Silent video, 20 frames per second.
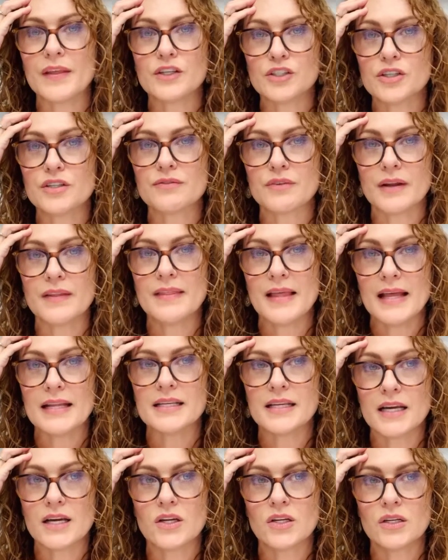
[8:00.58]
they should have written
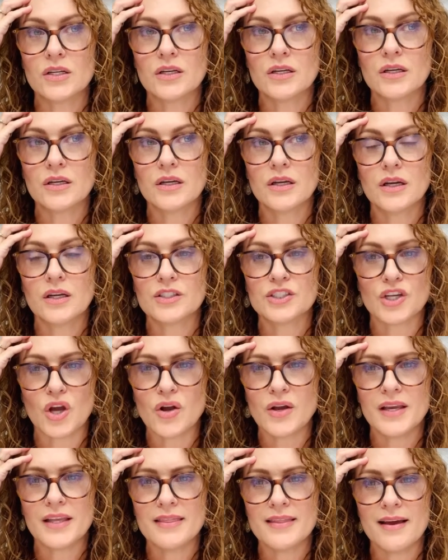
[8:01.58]
that down. Do
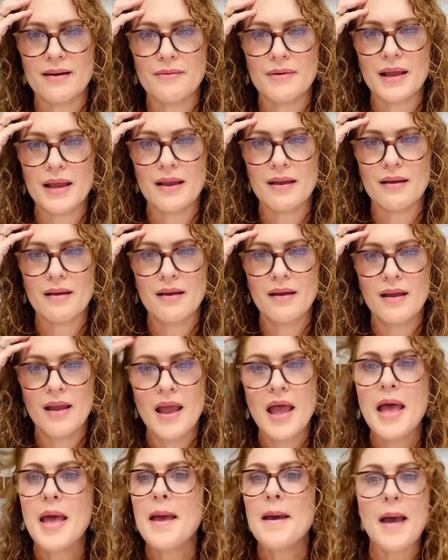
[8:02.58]
y'all get that way?
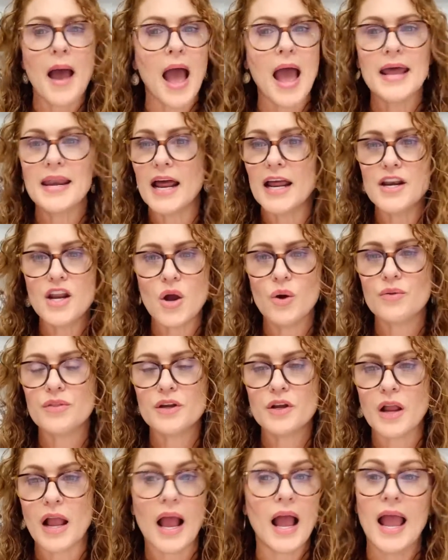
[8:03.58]
And I know
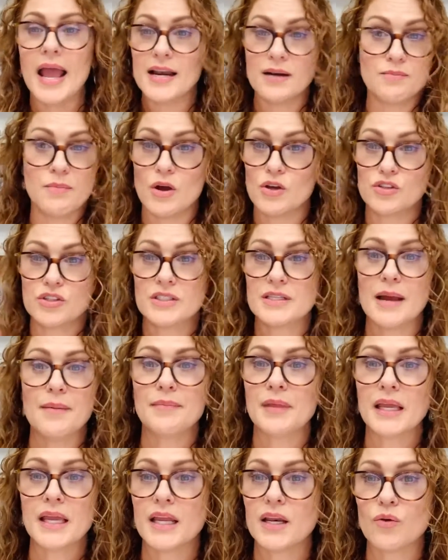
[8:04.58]
and most of the
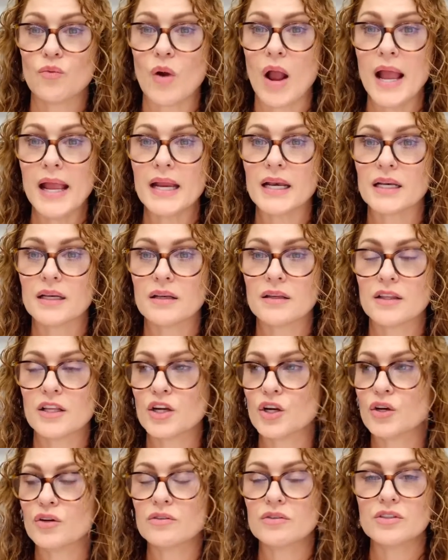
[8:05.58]
time they get it right.
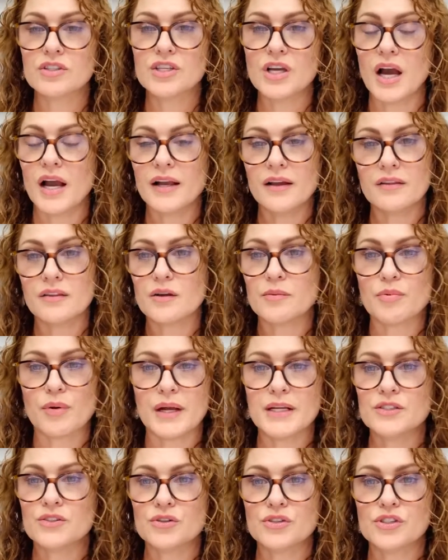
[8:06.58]
They're young and their
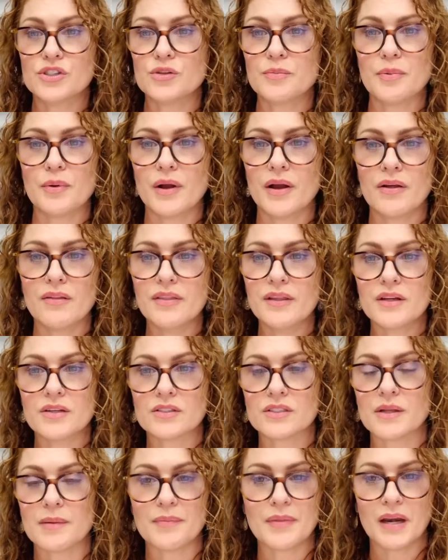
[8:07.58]
brains are super healthy
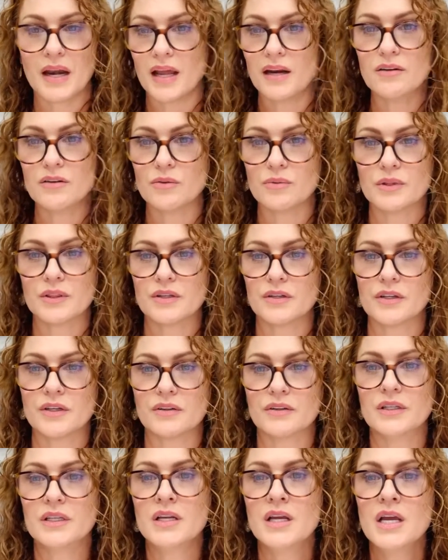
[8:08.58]
or something. I don't know what they're
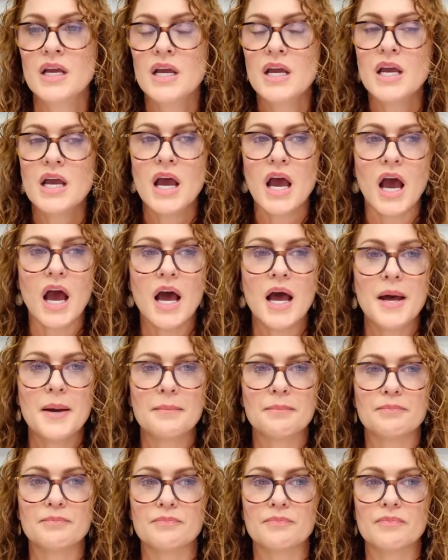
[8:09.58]
doing.
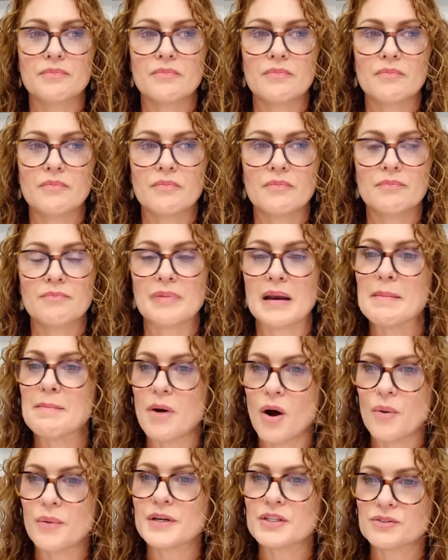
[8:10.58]
But
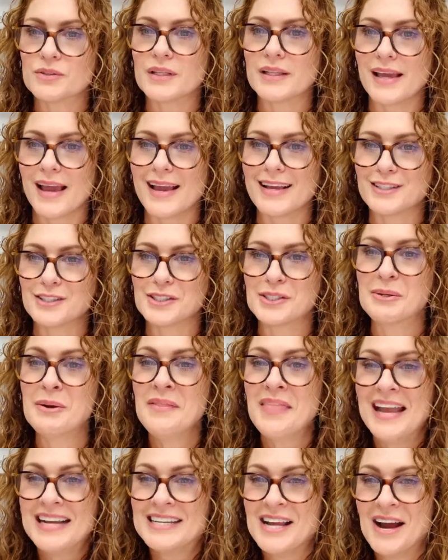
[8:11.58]
I'm always really anxious
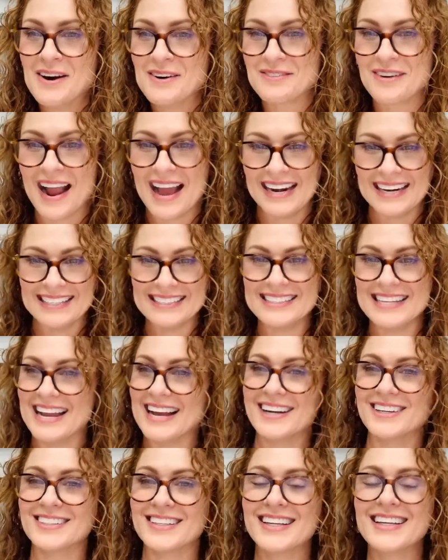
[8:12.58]
when they don't write it
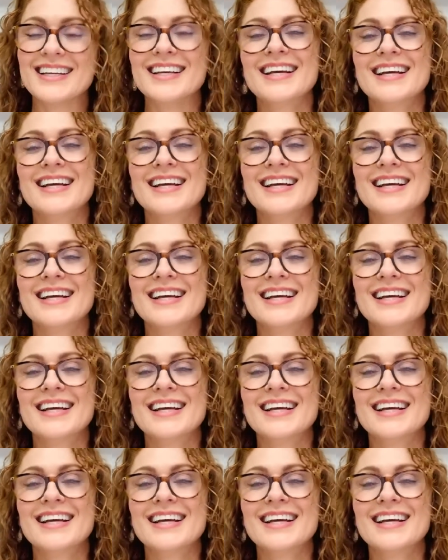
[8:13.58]
down.